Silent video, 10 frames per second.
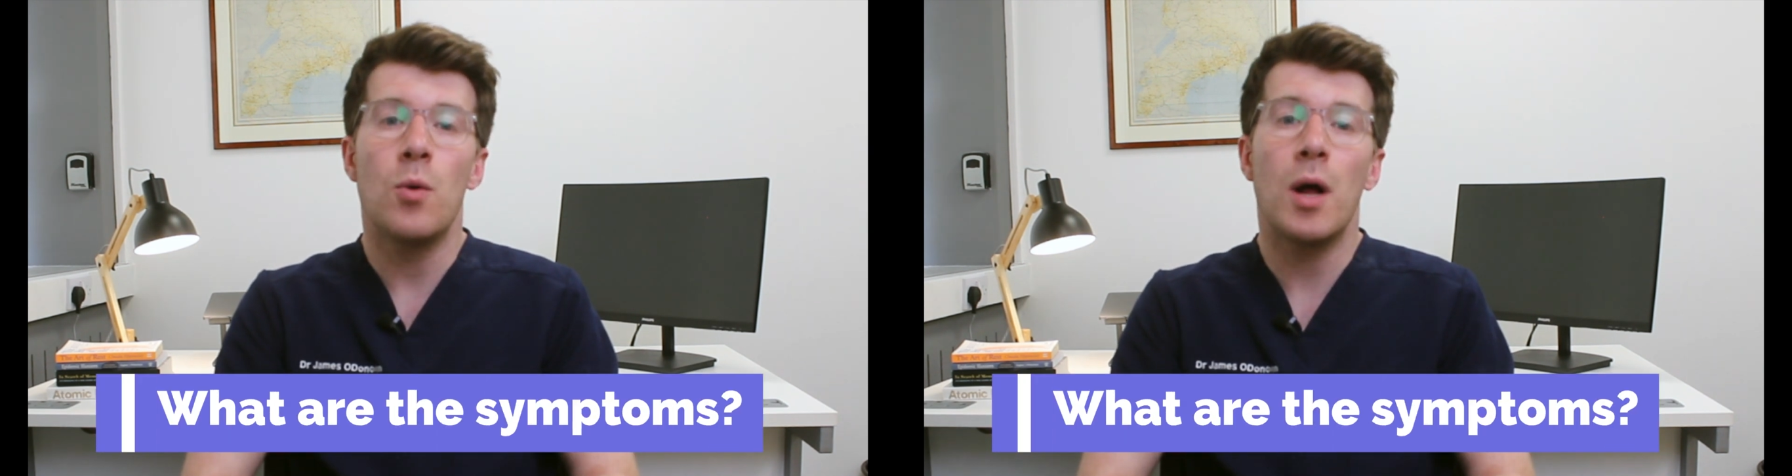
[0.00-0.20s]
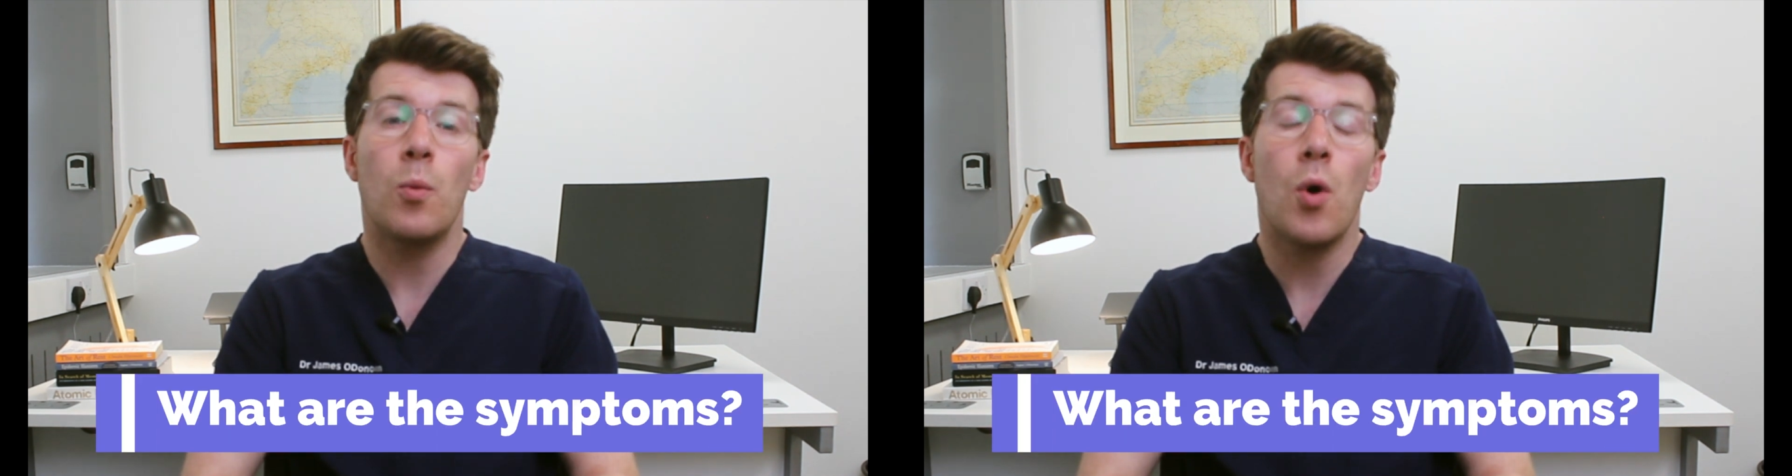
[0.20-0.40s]

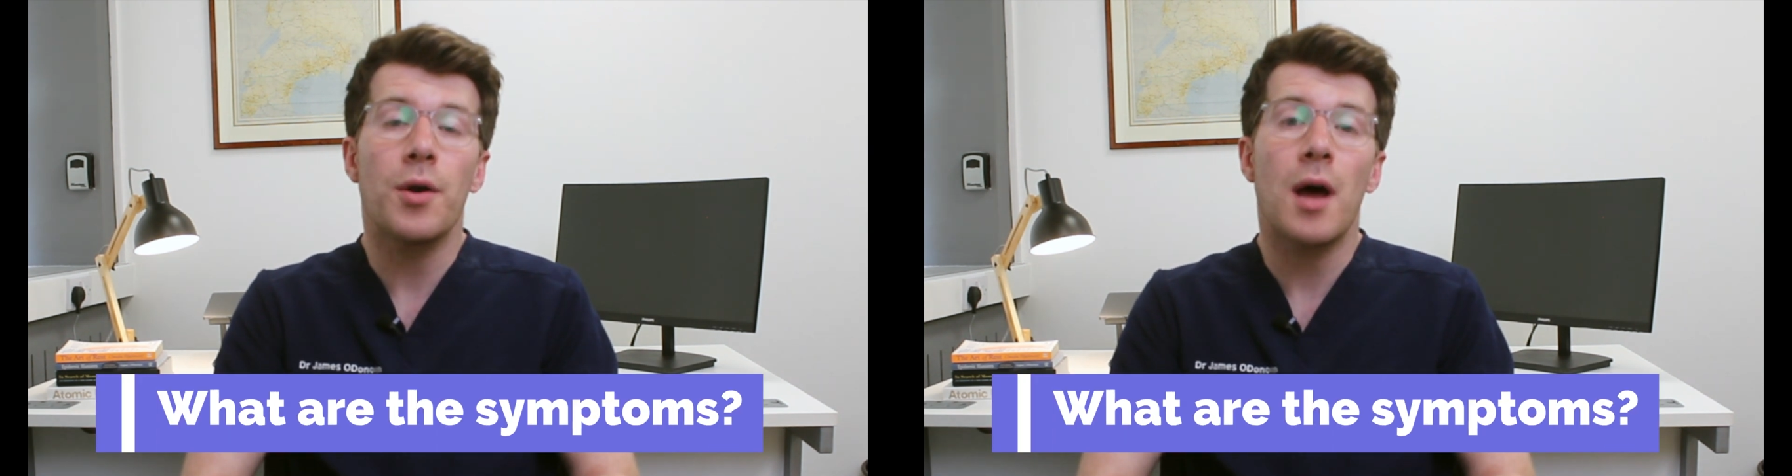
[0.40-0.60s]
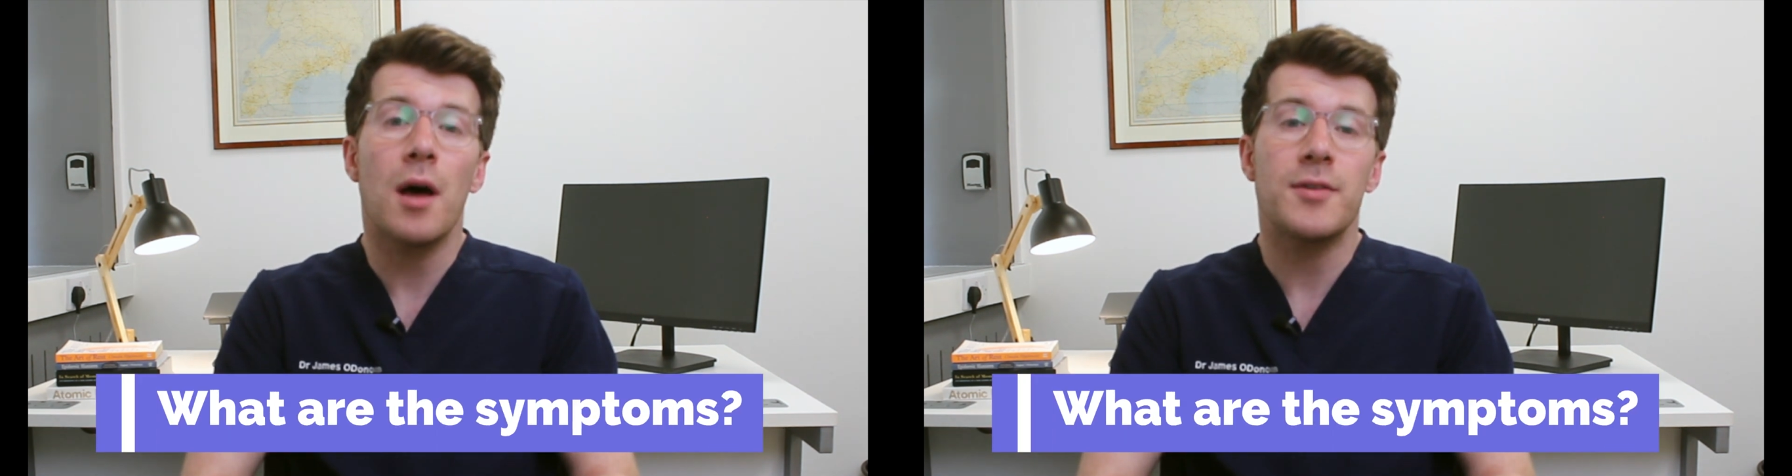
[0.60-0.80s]
Well,
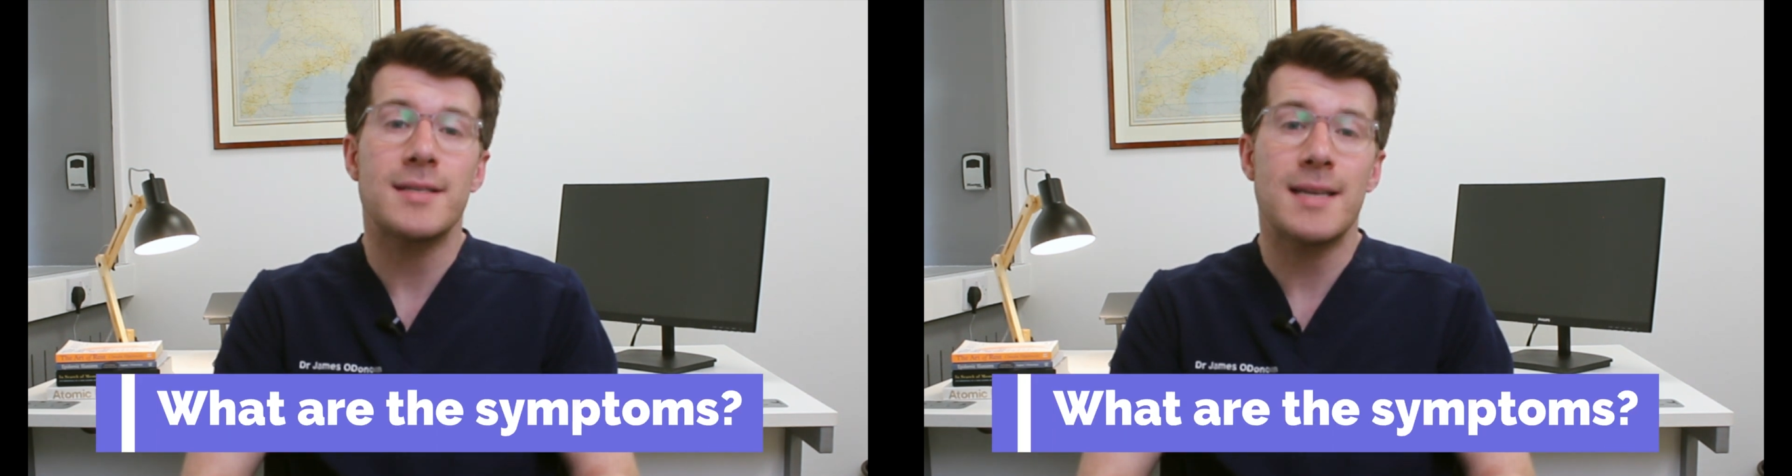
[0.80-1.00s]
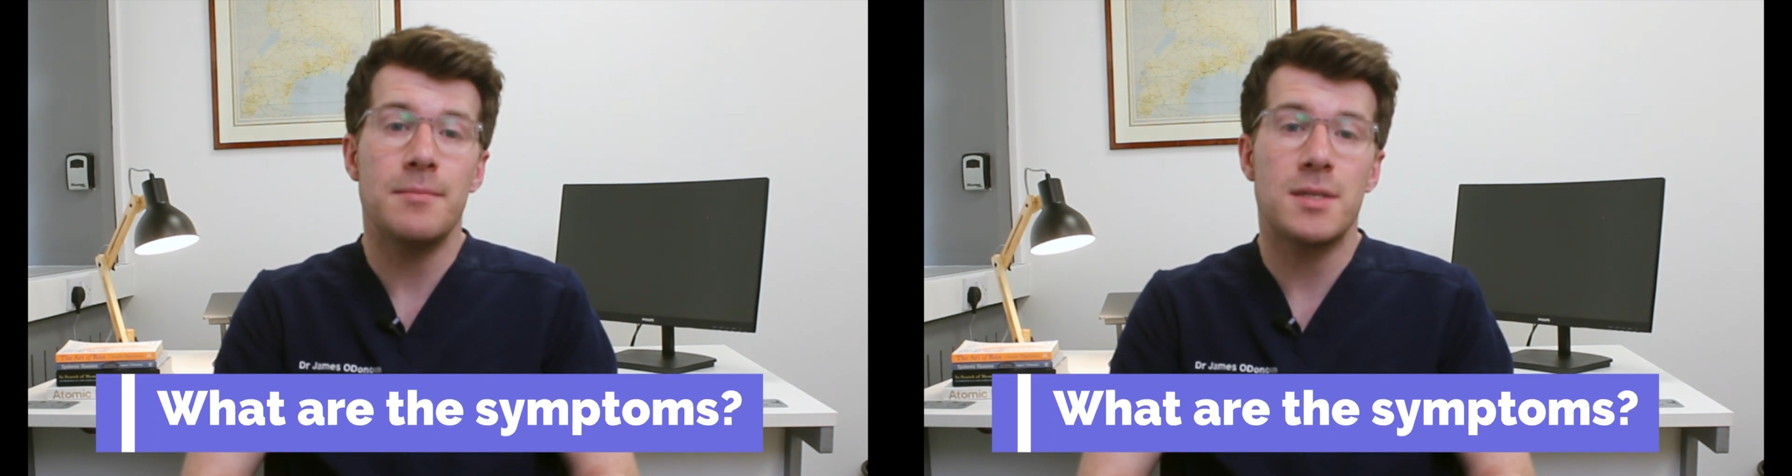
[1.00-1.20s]
what are the
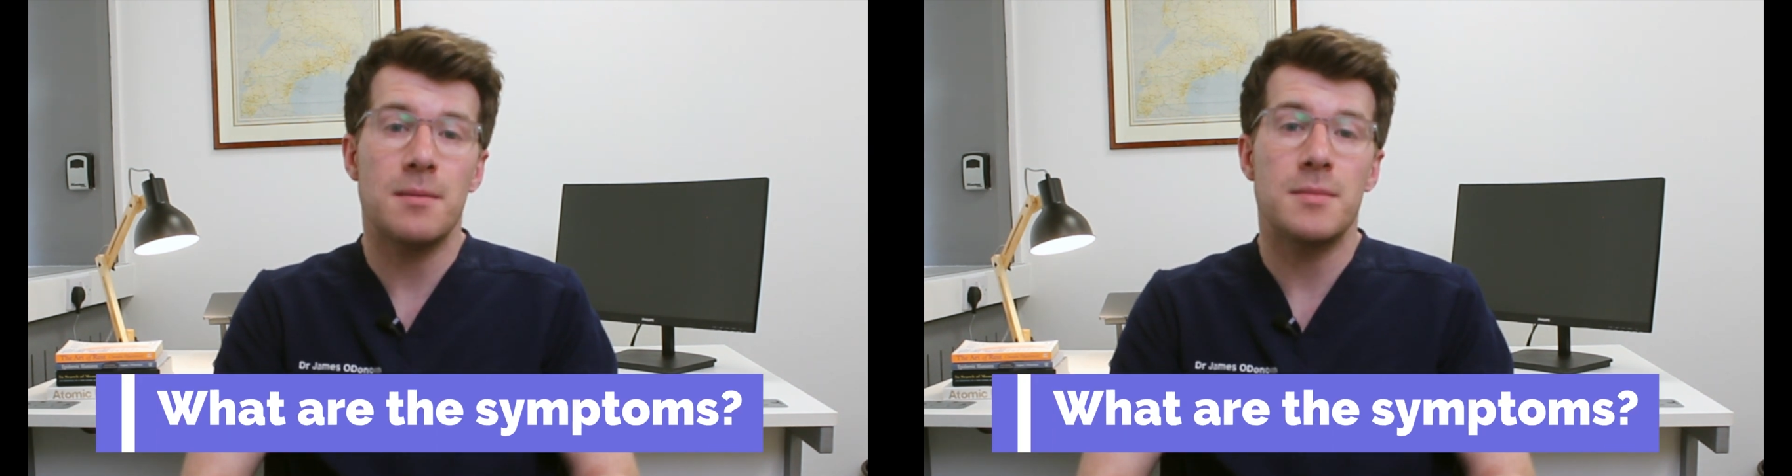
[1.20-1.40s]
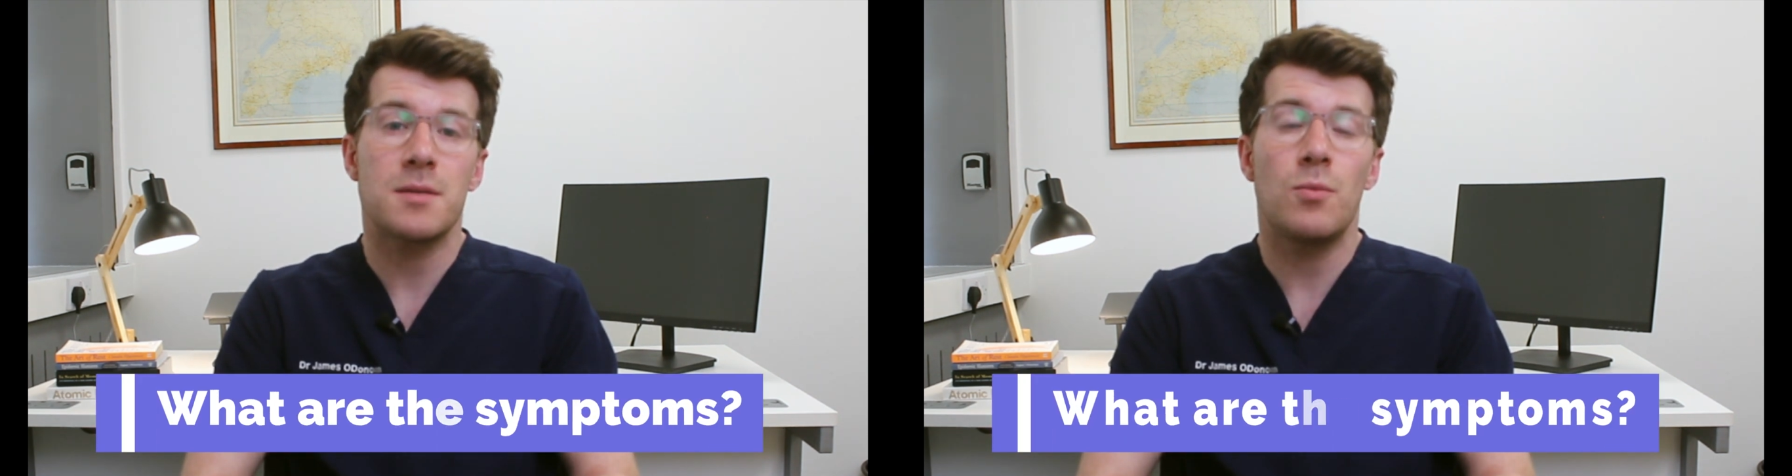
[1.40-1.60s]
symptoms?